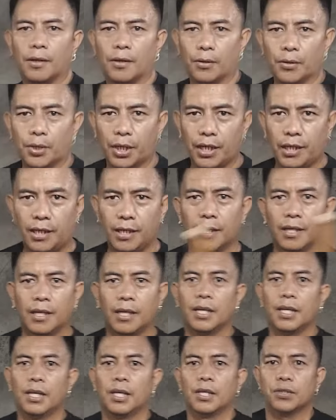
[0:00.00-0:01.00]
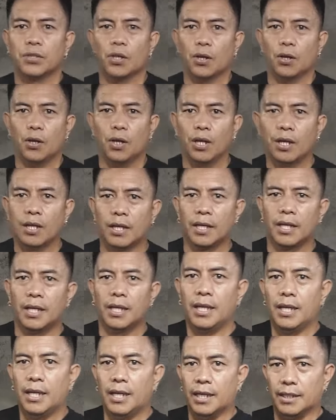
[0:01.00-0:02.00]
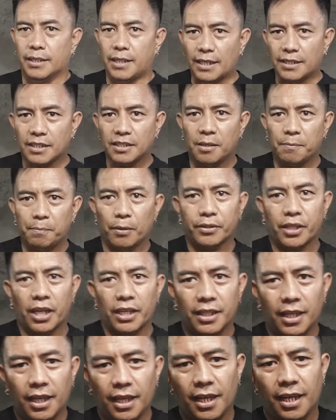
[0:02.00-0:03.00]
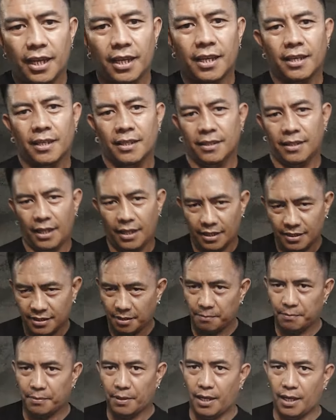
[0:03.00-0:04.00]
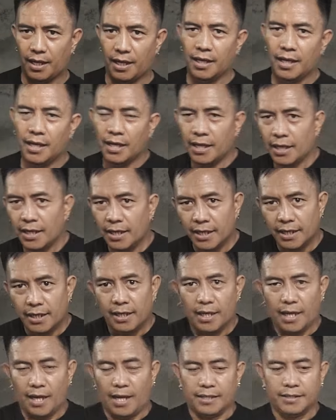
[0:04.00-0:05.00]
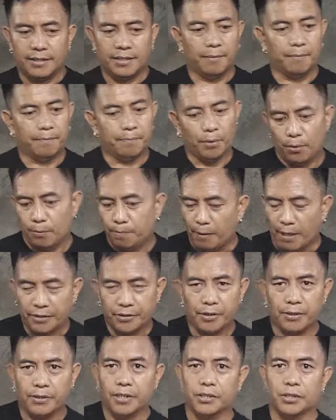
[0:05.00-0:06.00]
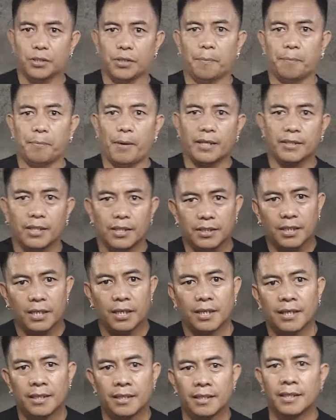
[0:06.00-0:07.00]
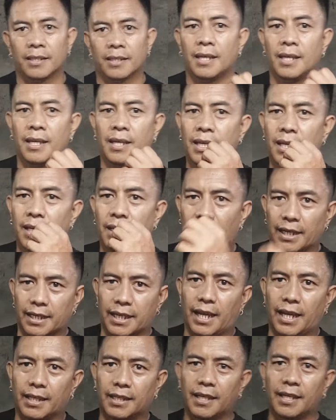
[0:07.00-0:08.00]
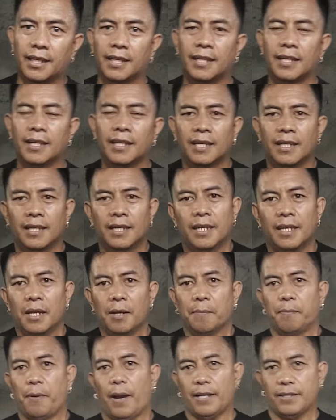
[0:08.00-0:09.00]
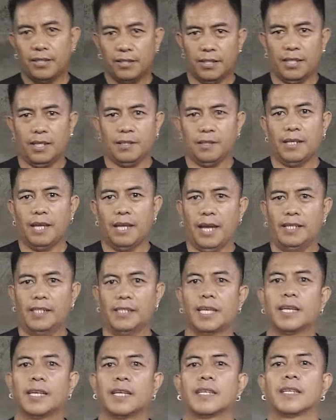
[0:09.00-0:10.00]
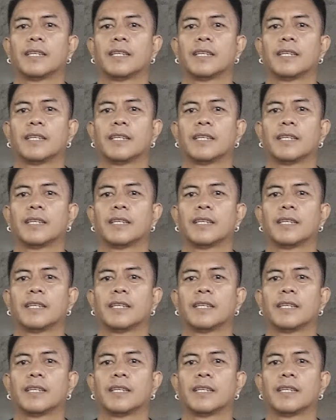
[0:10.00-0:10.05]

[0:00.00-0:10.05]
Okay, so that's a simple technique. That's a simple pattern that you can practice. Again, practice it, guys.